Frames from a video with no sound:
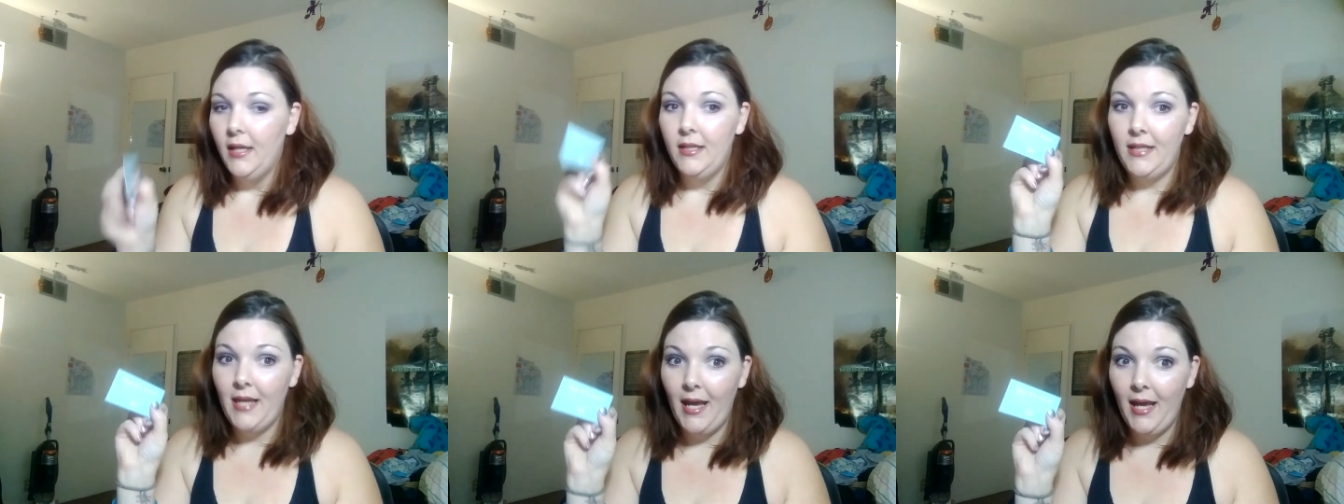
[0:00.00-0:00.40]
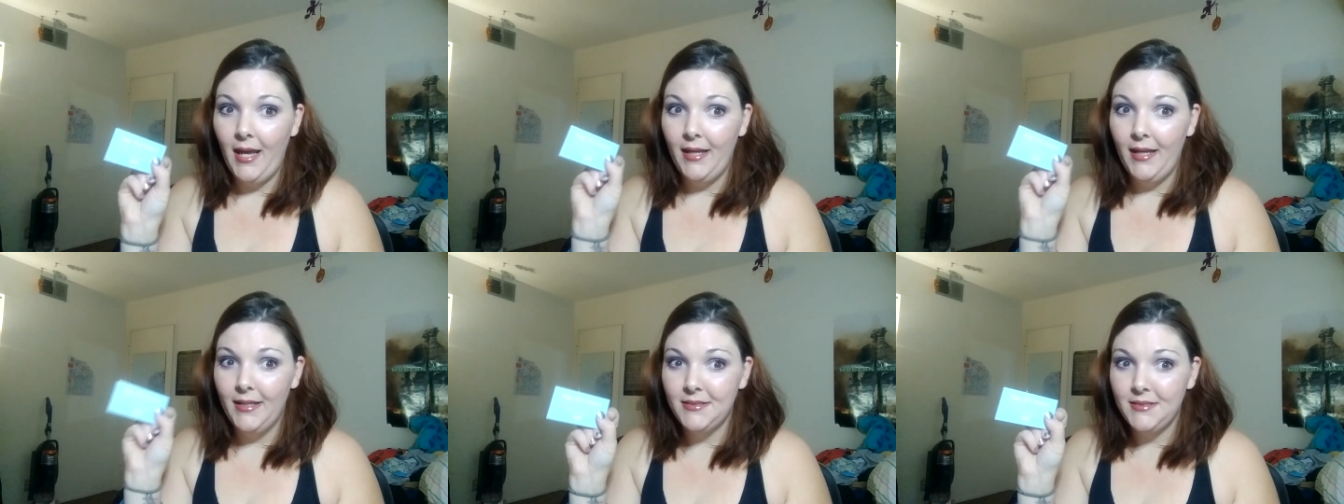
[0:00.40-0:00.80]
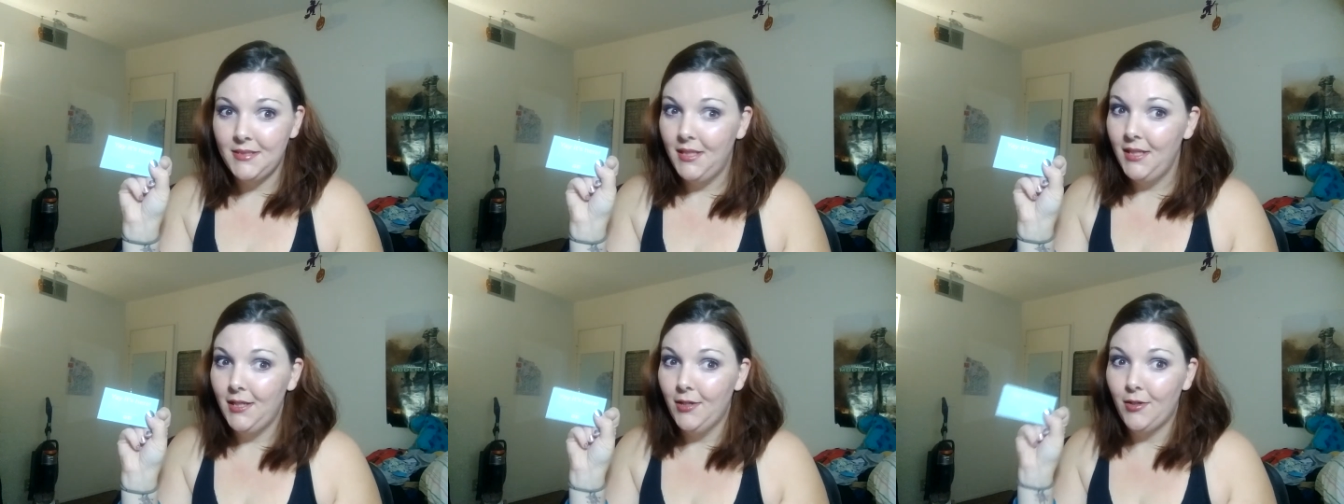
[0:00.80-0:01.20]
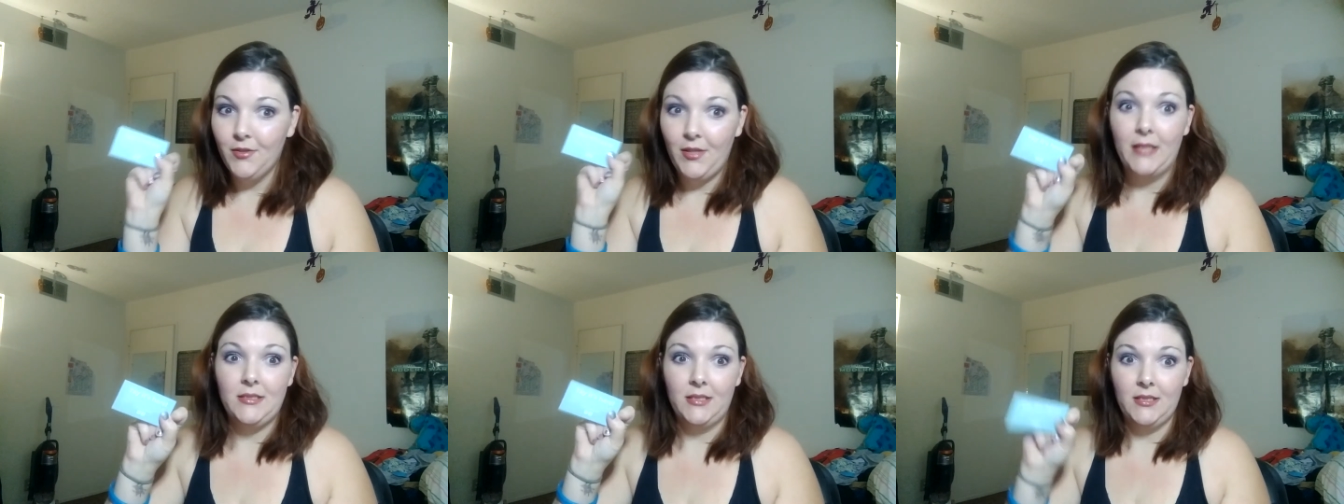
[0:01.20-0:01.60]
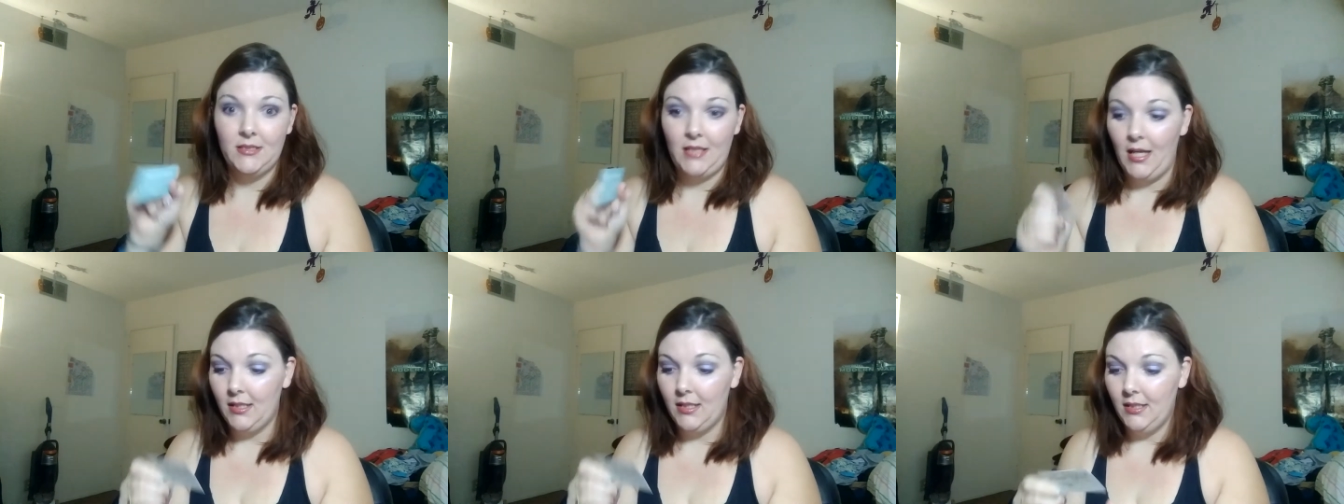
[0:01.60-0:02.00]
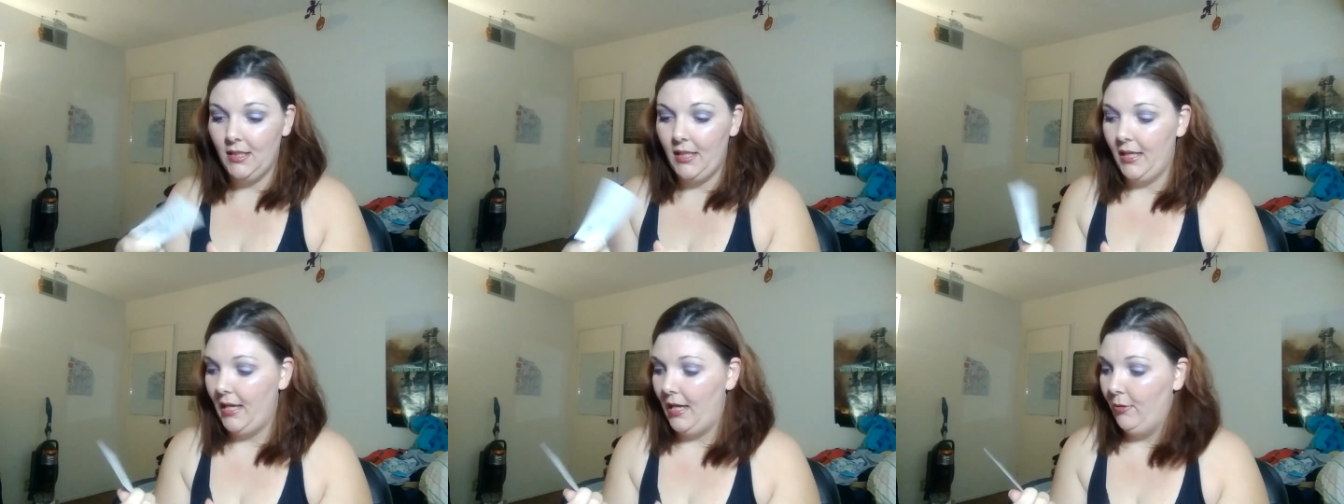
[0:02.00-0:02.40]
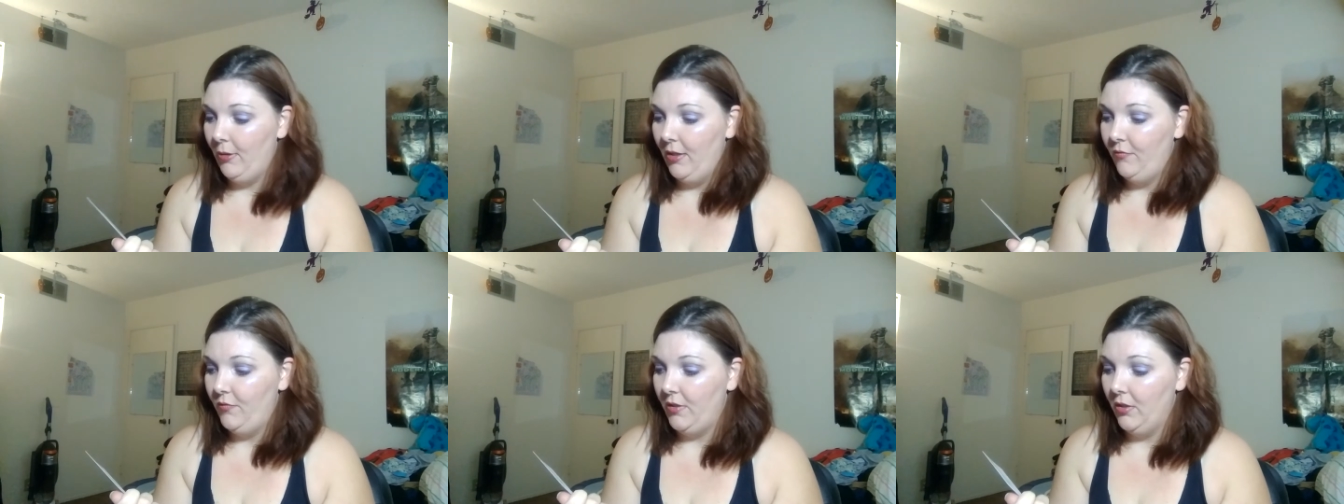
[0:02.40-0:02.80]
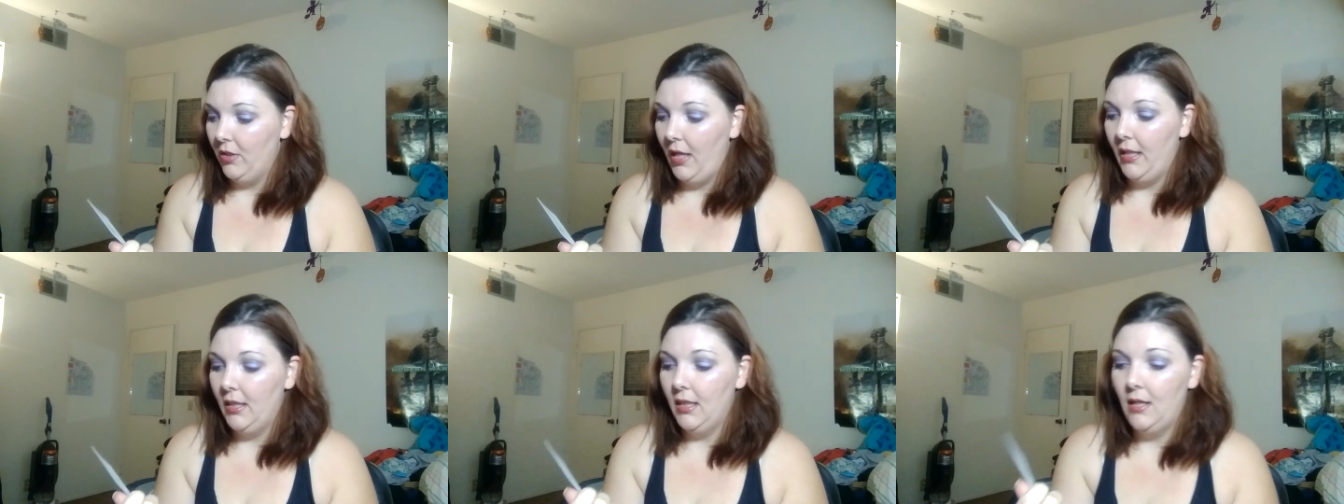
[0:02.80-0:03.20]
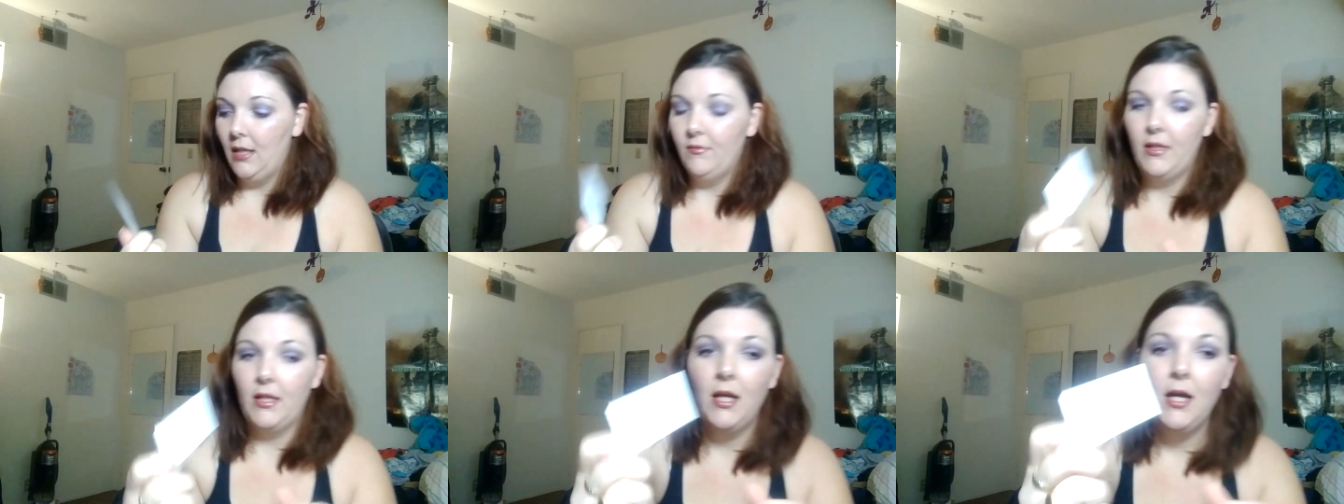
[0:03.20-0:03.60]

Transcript: Yay, it's here. That's exactly like how I feel. I love it.